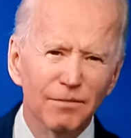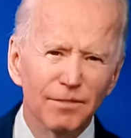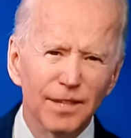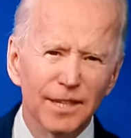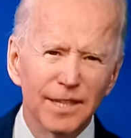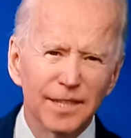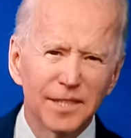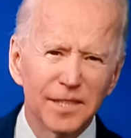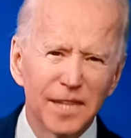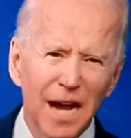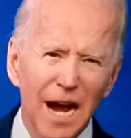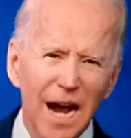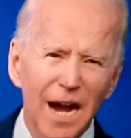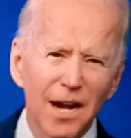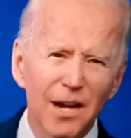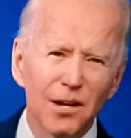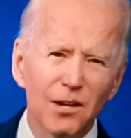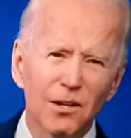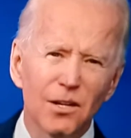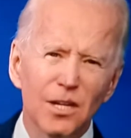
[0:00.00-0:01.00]
the
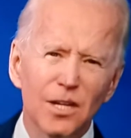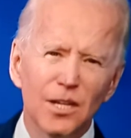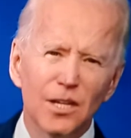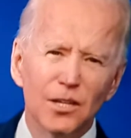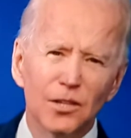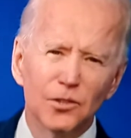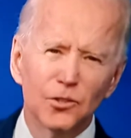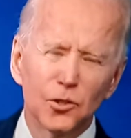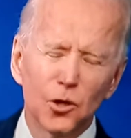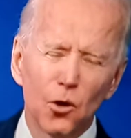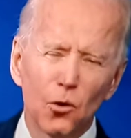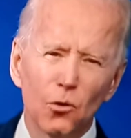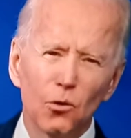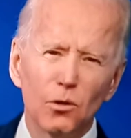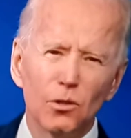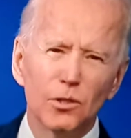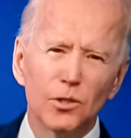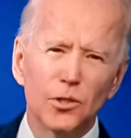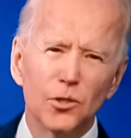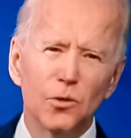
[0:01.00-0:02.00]
entire total
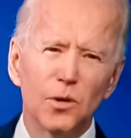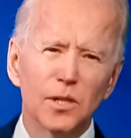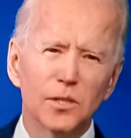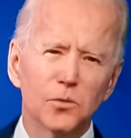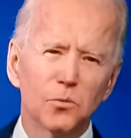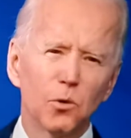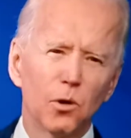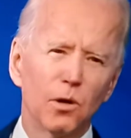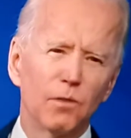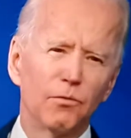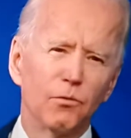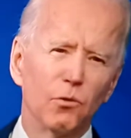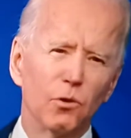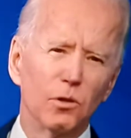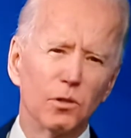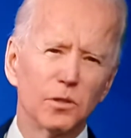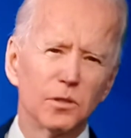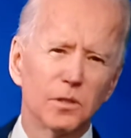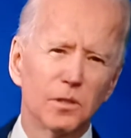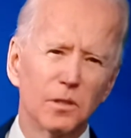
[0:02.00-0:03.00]
U.S.
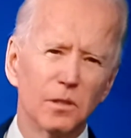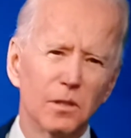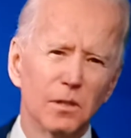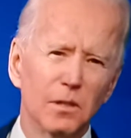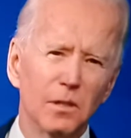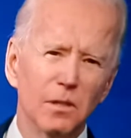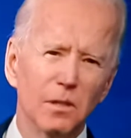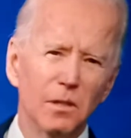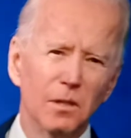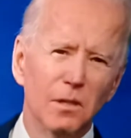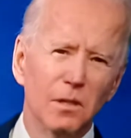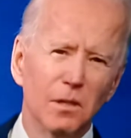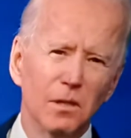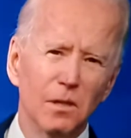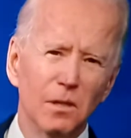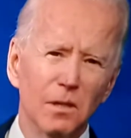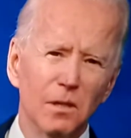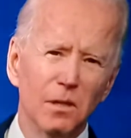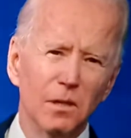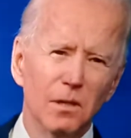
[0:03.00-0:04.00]
workforce.
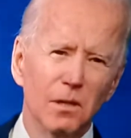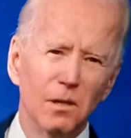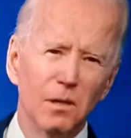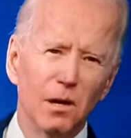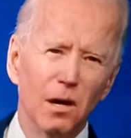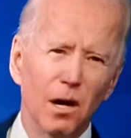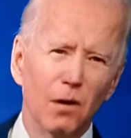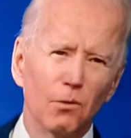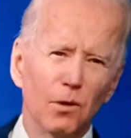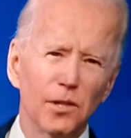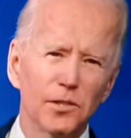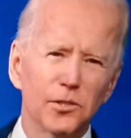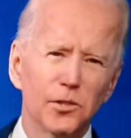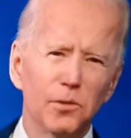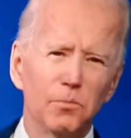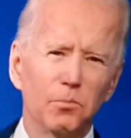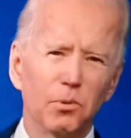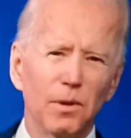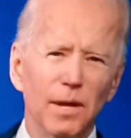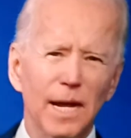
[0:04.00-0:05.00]
Our rescue
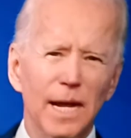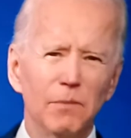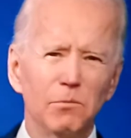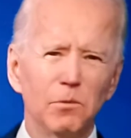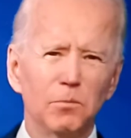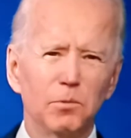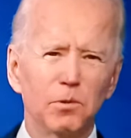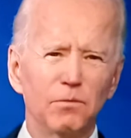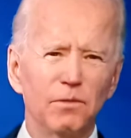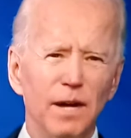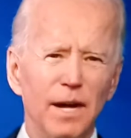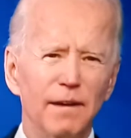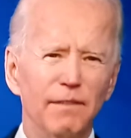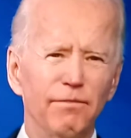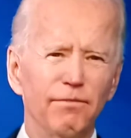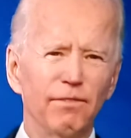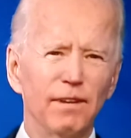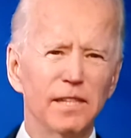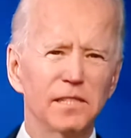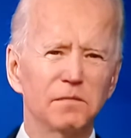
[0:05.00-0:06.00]
plan will provide
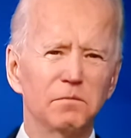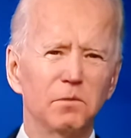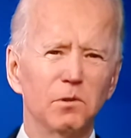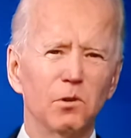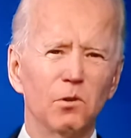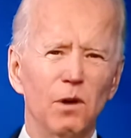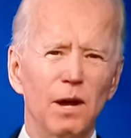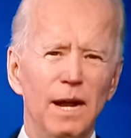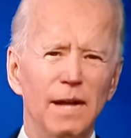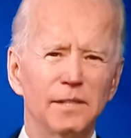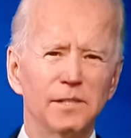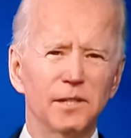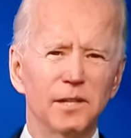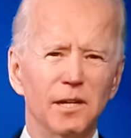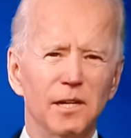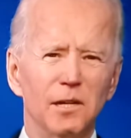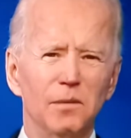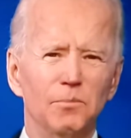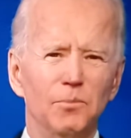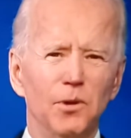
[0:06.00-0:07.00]
flexible grants to
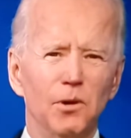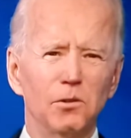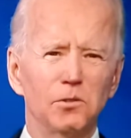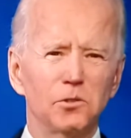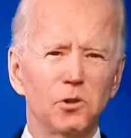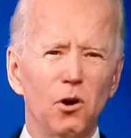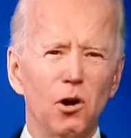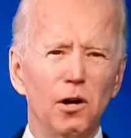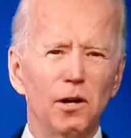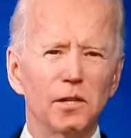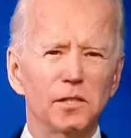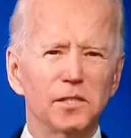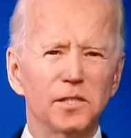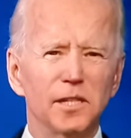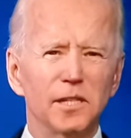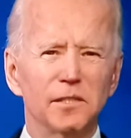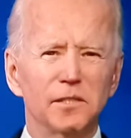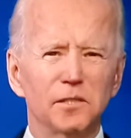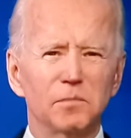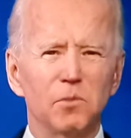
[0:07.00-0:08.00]
help those hardest
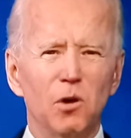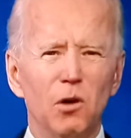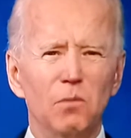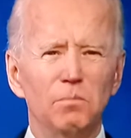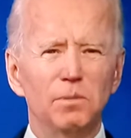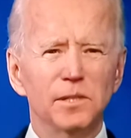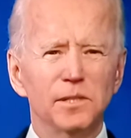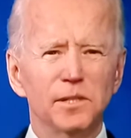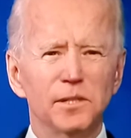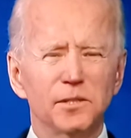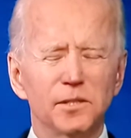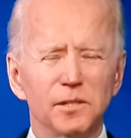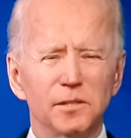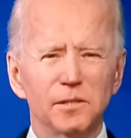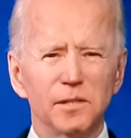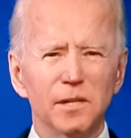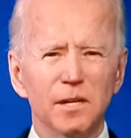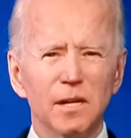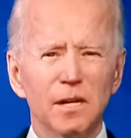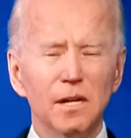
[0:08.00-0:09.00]
hit small businesses
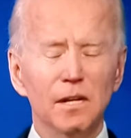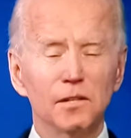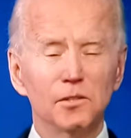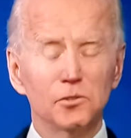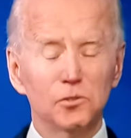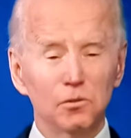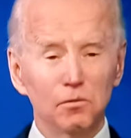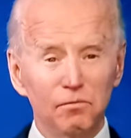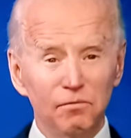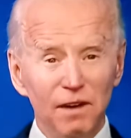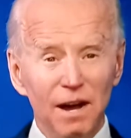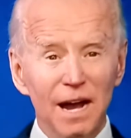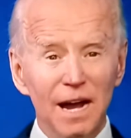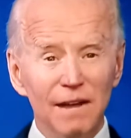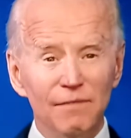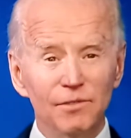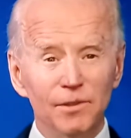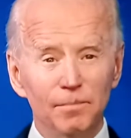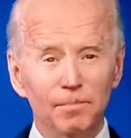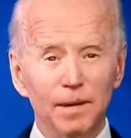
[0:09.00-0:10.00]

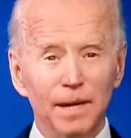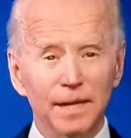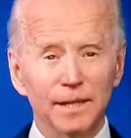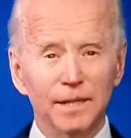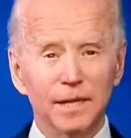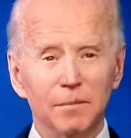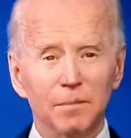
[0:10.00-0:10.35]
survive the pandemic,